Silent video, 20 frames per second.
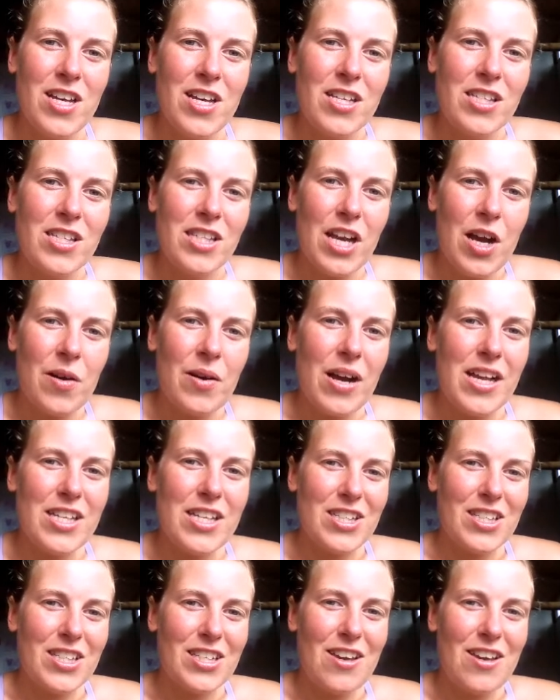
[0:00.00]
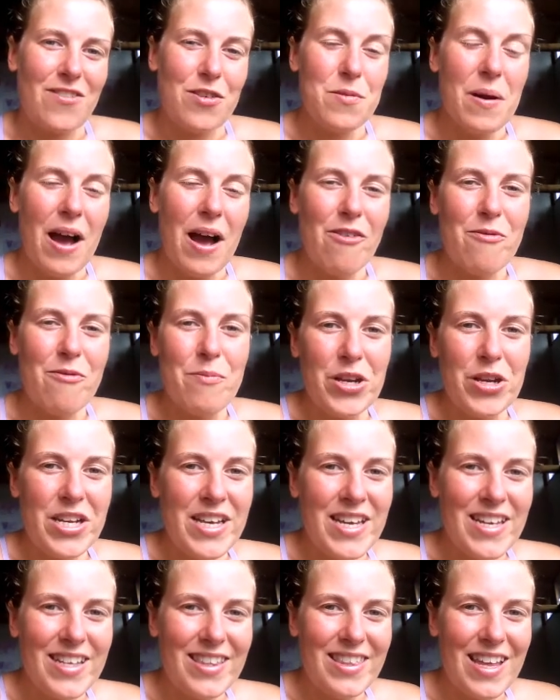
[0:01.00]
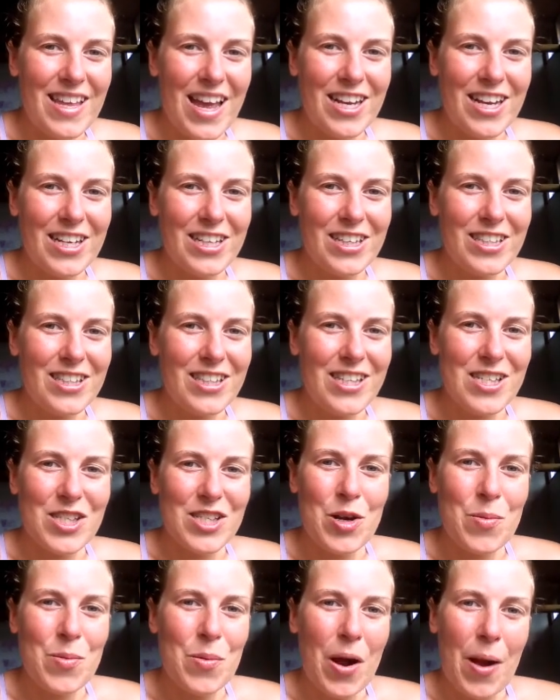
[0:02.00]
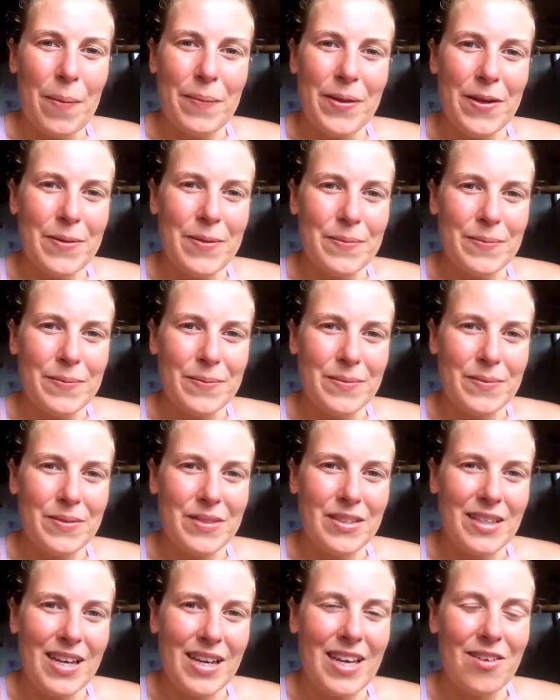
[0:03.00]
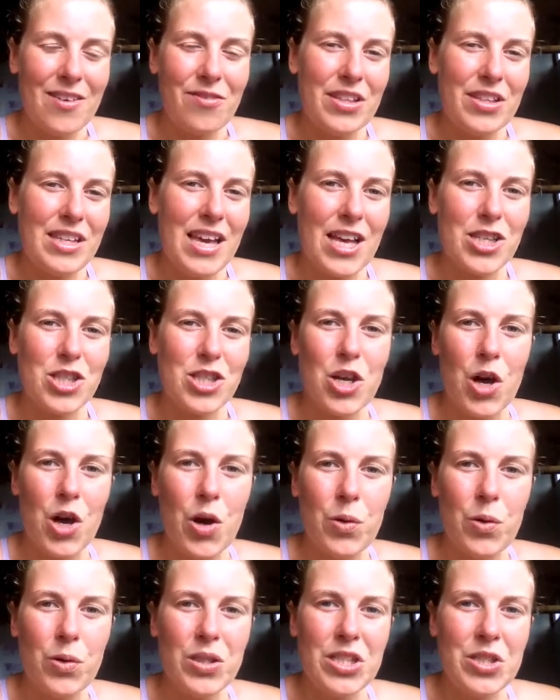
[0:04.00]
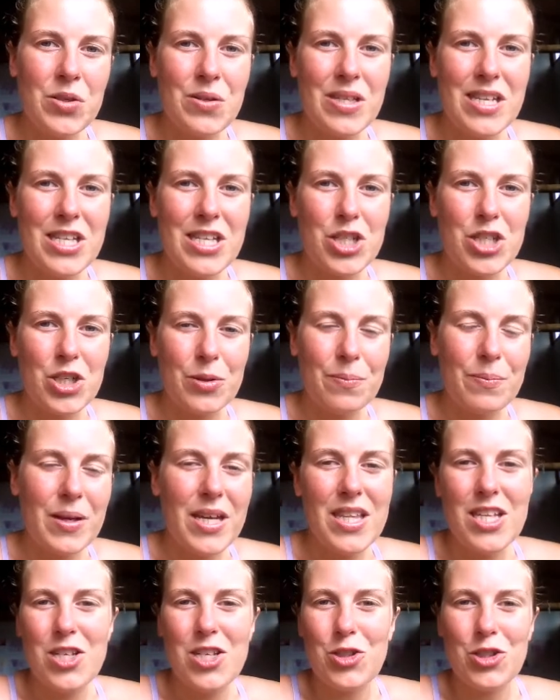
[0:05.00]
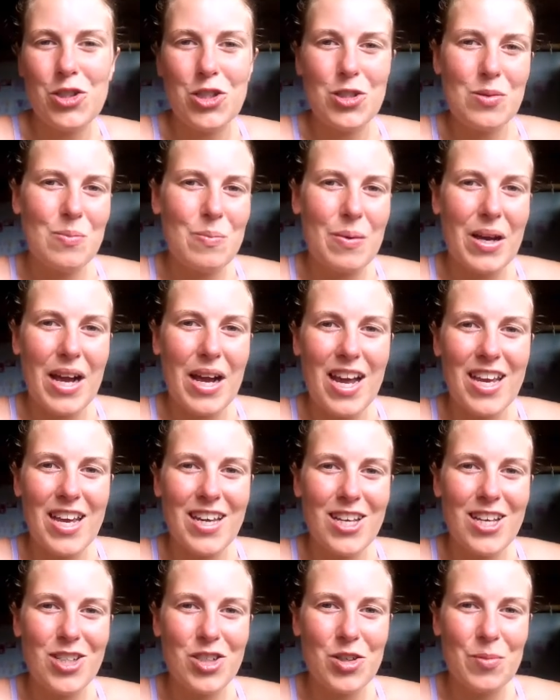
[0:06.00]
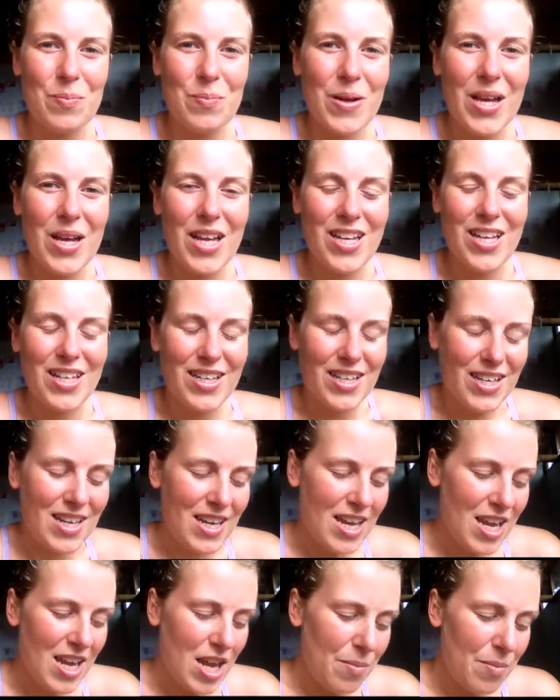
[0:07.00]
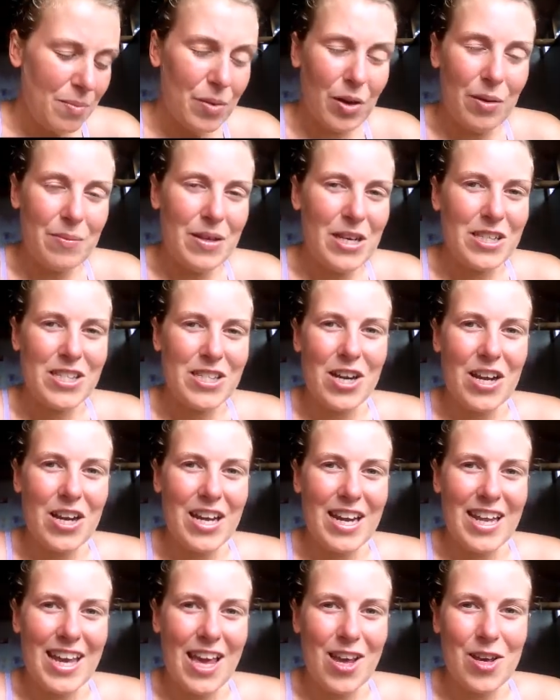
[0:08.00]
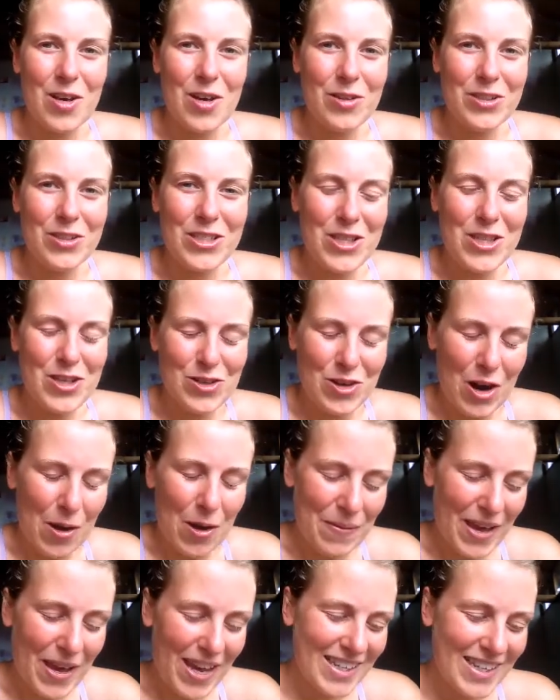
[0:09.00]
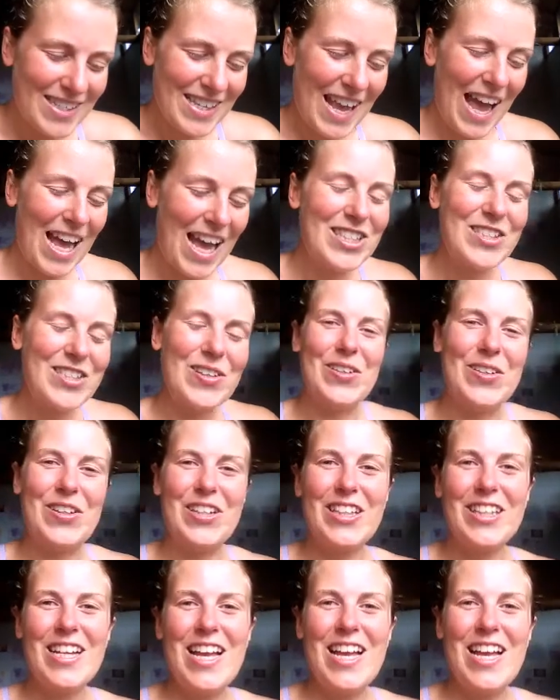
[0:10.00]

So if you have money, then it's no problem. Like if it gets cold and you need a jumper, then you just buy a jumper. But I mean, it's not going to get cold in the tropics at all.